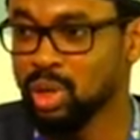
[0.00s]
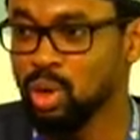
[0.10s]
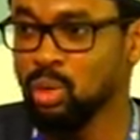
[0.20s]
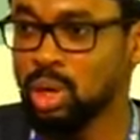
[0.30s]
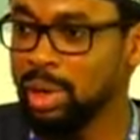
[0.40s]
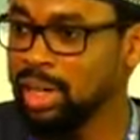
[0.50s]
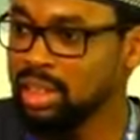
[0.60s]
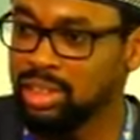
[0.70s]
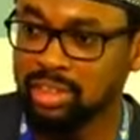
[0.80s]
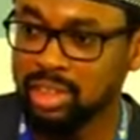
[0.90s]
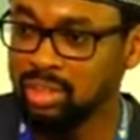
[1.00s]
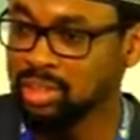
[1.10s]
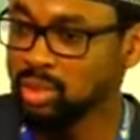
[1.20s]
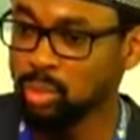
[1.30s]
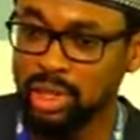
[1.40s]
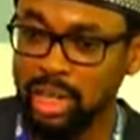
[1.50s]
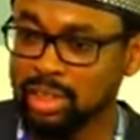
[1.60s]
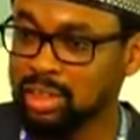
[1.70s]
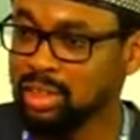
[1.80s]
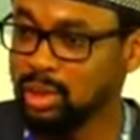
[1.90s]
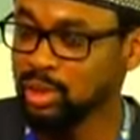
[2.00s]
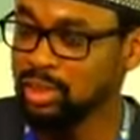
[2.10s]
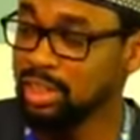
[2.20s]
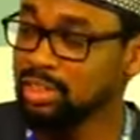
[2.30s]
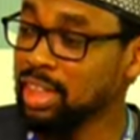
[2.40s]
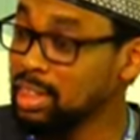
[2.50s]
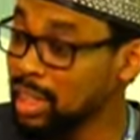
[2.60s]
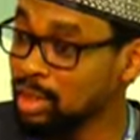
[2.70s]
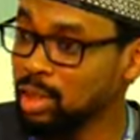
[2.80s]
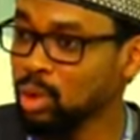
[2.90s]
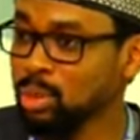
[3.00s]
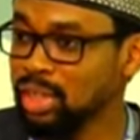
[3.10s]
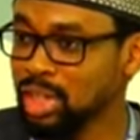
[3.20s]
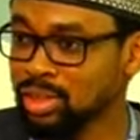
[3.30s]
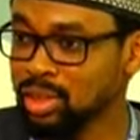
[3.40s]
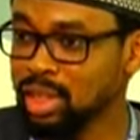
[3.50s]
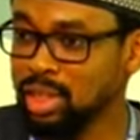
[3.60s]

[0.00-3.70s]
whereby the distance is more than, it's less than 10 kilometers,